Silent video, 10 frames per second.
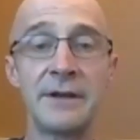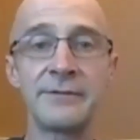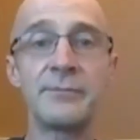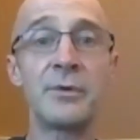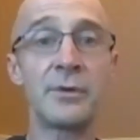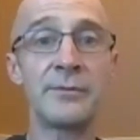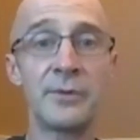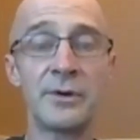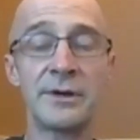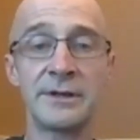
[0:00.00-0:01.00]
more and
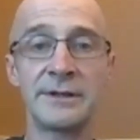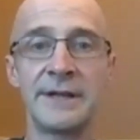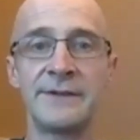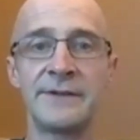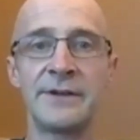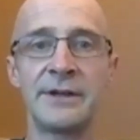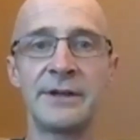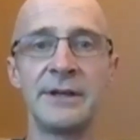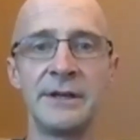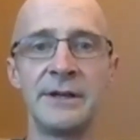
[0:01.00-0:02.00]
more. And
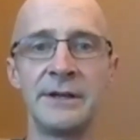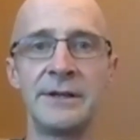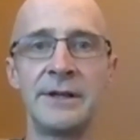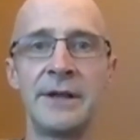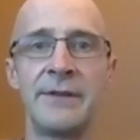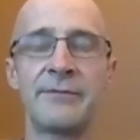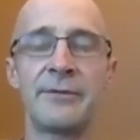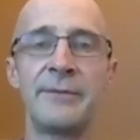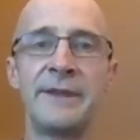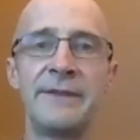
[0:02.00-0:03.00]
for
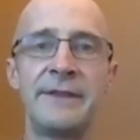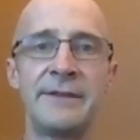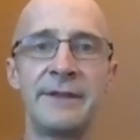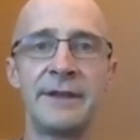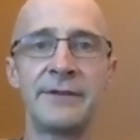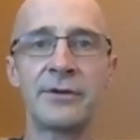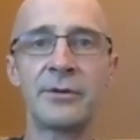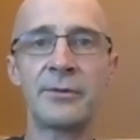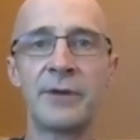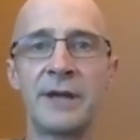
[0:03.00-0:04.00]
me, the
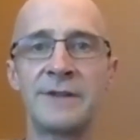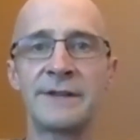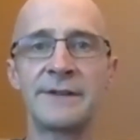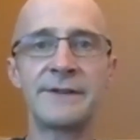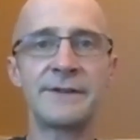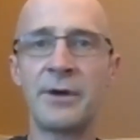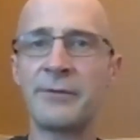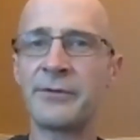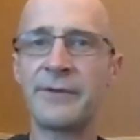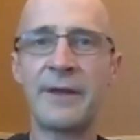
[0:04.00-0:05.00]
Integral Project is so
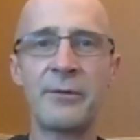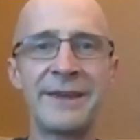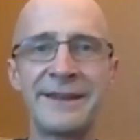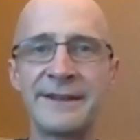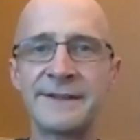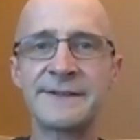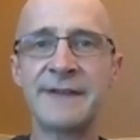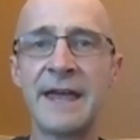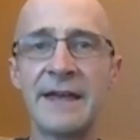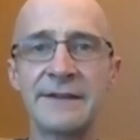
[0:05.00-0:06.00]
helpful in that we can
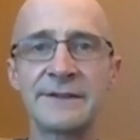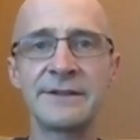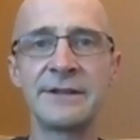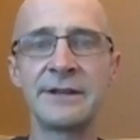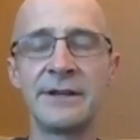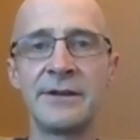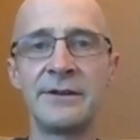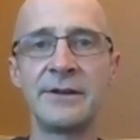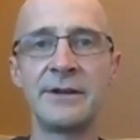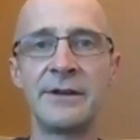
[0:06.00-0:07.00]
assess
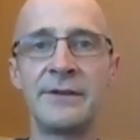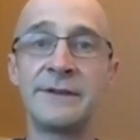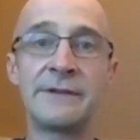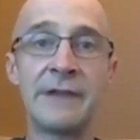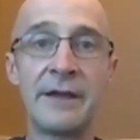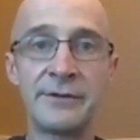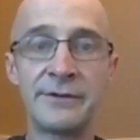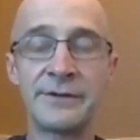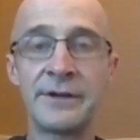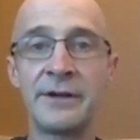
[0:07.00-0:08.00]
these
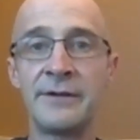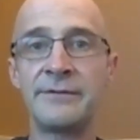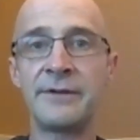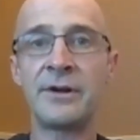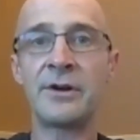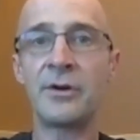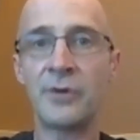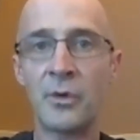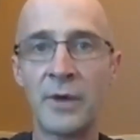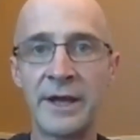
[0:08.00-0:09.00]
levels of our own
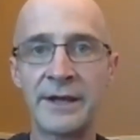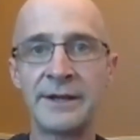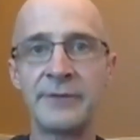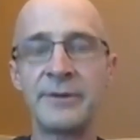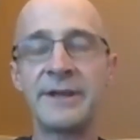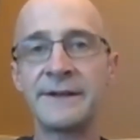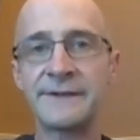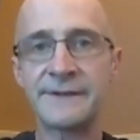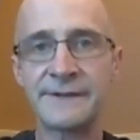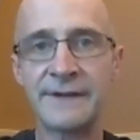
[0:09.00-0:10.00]
awakening. We can
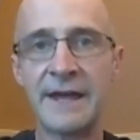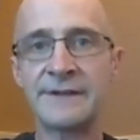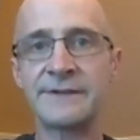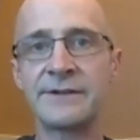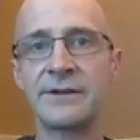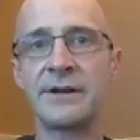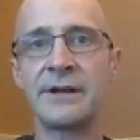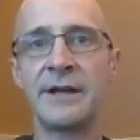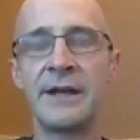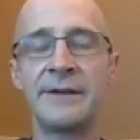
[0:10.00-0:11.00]
assess
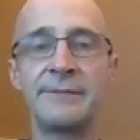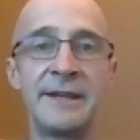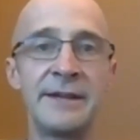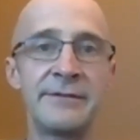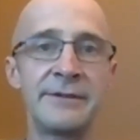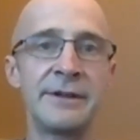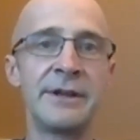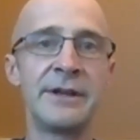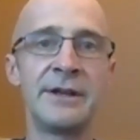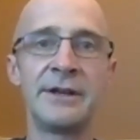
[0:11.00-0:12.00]
and be given
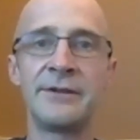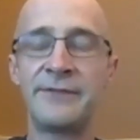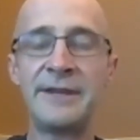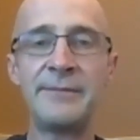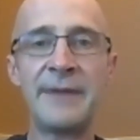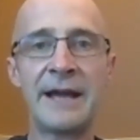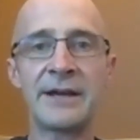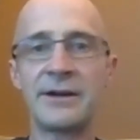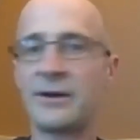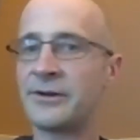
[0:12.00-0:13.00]

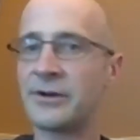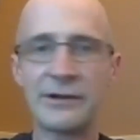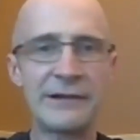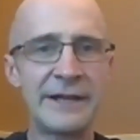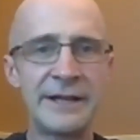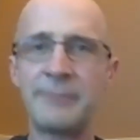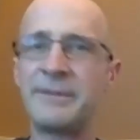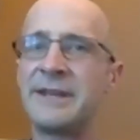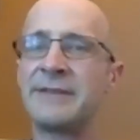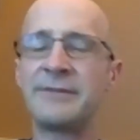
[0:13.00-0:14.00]
feedback on our cleanup,
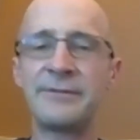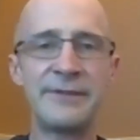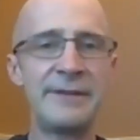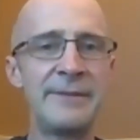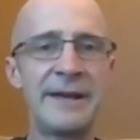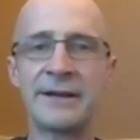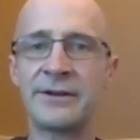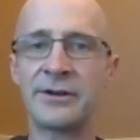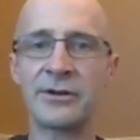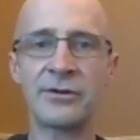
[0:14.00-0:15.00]
be given feedback
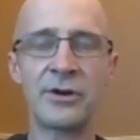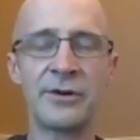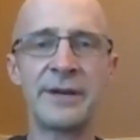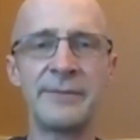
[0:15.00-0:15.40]
on our growing up,